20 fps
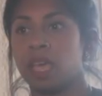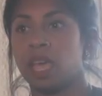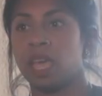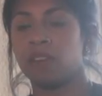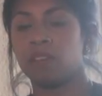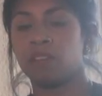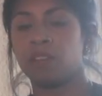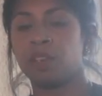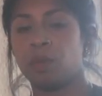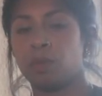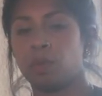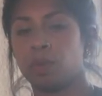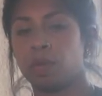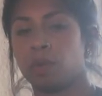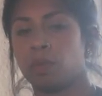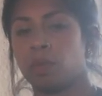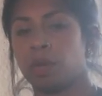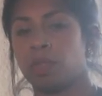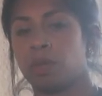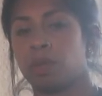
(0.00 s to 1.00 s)

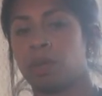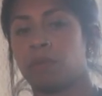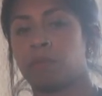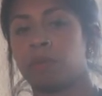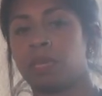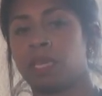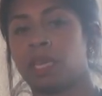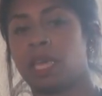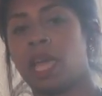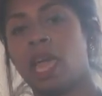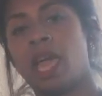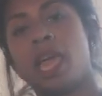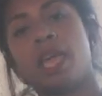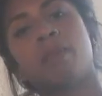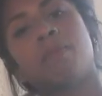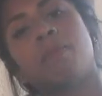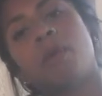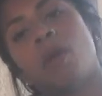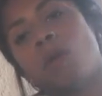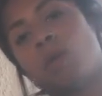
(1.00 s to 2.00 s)
everywhere, whether it be
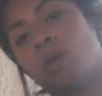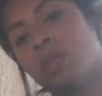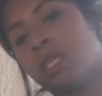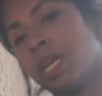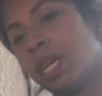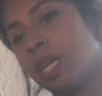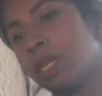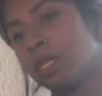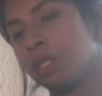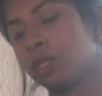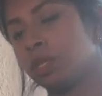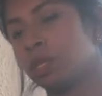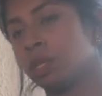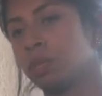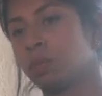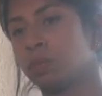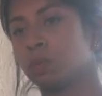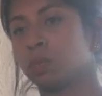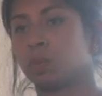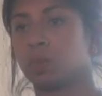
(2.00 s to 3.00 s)
hand poke
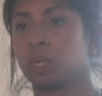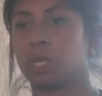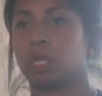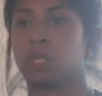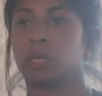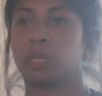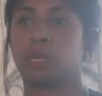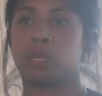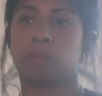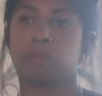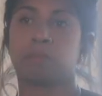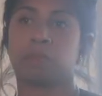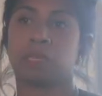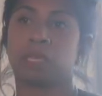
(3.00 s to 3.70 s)
tattoos, whether it